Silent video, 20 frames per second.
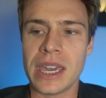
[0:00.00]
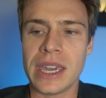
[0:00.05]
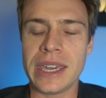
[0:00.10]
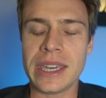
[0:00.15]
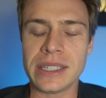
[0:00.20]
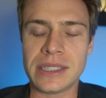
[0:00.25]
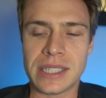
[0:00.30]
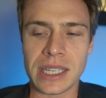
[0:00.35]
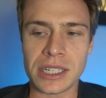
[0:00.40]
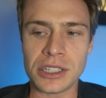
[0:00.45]

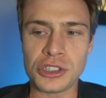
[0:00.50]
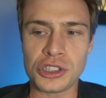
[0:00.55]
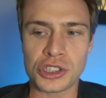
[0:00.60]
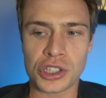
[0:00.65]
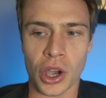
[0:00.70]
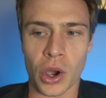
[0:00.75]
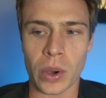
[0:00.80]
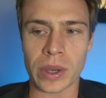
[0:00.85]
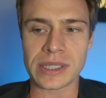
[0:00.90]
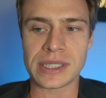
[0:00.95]
He did
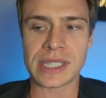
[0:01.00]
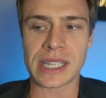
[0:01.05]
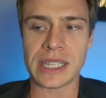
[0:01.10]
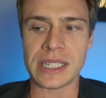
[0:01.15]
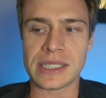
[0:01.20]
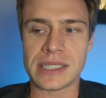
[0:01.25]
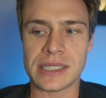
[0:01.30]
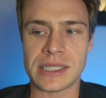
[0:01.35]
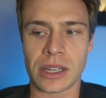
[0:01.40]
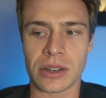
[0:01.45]
show us that
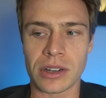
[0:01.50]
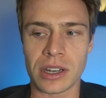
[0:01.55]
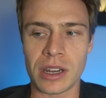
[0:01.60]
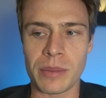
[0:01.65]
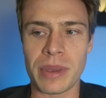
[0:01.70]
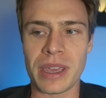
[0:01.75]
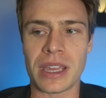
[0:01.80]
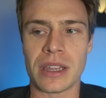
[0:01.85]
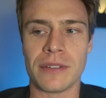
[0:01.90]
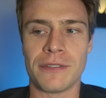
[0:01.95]
he's still going
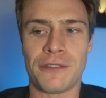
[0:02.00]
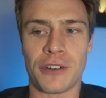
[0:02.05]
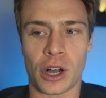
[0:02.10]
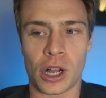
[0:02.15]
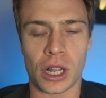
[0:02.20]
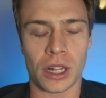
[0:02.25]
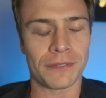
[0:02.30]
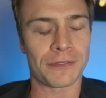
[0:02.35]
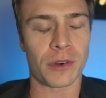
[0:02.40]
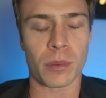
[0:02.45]
to be
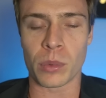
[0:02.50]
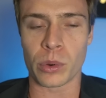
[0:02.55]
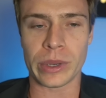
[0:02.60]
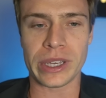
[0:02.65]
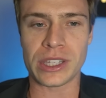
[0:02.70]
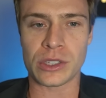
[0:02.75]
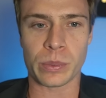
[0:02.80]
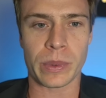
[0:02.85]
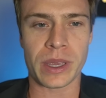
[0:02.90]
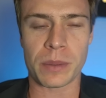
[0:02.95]
involved from a
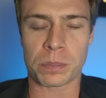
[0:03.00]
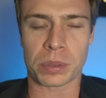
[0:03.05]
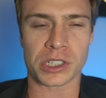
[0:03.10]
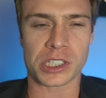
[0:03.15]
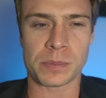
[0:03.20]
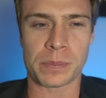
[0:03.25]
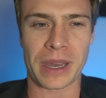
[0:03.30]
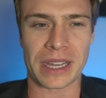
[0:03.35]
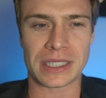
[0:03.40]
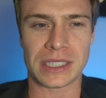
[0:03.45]
week-to-week
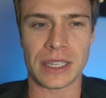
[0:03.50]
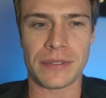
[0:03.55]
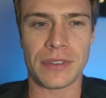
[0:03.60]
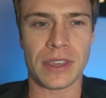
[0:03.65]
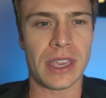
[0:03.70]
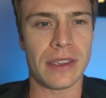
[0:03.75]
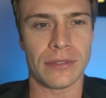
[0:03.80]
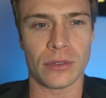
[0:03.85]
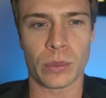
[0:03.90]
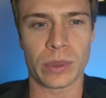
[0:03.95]

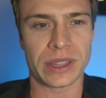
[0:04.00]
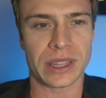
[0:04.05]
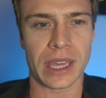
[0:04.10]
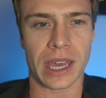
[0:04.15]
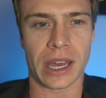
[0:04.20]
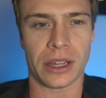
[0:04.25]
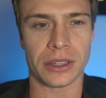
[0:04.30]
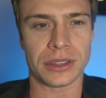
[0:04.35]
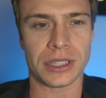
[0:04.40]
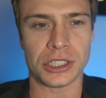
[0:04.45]
perspective, even with
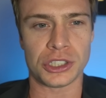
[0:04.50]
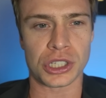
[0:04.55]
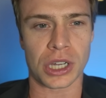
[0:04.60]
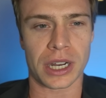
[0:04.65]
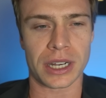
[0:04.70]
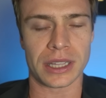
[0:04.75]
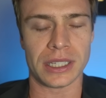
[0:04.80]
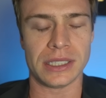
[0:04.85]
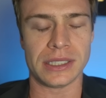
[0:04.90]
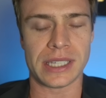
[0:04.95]
the healthy
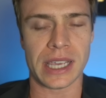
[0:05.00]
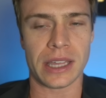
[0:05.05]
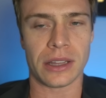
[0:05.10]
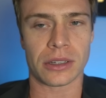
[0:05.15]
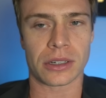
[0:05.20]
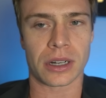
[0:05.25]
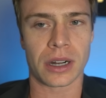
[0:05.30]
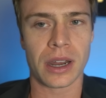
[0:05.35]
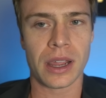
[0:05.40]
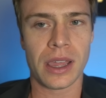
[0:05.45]
Jonathan
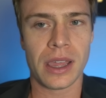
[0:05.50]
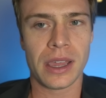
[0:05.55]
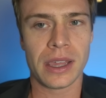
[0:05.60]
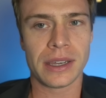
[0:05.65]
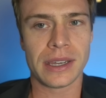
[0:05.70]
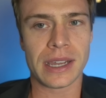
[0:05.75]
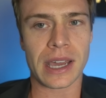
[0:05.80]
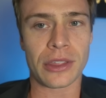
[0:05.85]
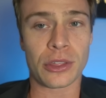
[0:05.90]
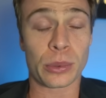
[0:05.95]
Taylor.
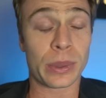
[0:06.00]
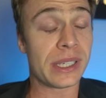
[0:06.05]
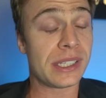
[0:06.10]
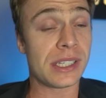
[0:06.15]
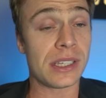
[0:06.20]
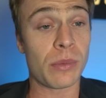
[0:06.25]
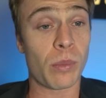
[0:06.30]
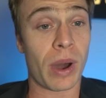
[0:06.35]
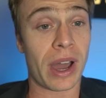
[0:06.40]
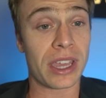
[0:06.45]
Now, the
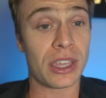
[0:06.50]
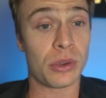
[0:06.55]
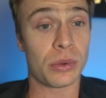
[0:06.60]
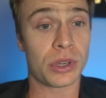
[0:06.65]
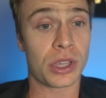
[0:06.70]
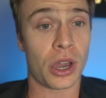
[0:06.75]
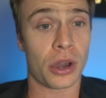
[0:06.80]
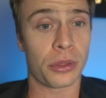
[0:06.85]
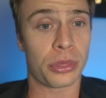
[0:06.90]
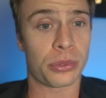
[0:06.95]
reason why you
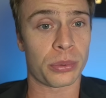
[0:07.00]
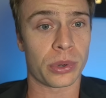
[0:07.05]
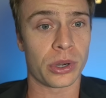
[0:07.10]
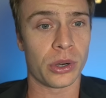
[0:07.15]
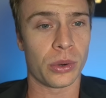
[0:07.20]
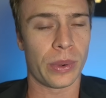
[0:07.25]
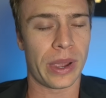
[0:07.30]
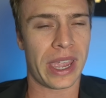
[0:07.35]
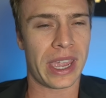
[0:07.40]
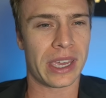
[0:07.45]
would go
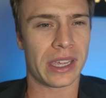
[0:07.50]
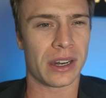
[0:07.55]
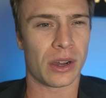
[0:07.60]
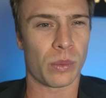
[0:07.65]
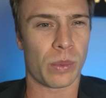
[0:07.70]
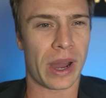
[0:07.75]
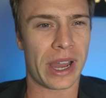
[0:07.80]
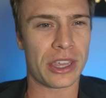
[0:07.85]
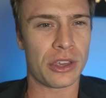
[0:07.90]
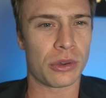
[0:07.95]
through and
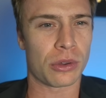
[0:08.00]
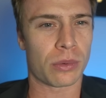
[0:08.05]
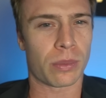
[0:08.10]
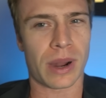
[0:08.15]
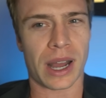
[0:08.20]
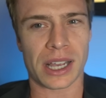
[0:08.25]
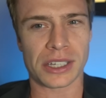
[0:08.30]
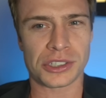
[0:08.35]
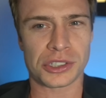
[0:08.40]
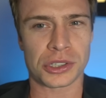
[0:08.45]
why you would
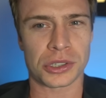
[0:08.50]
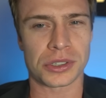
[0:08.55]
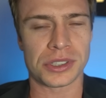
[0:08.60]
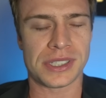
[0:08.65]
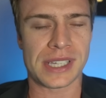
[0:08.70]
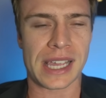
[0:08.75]
roster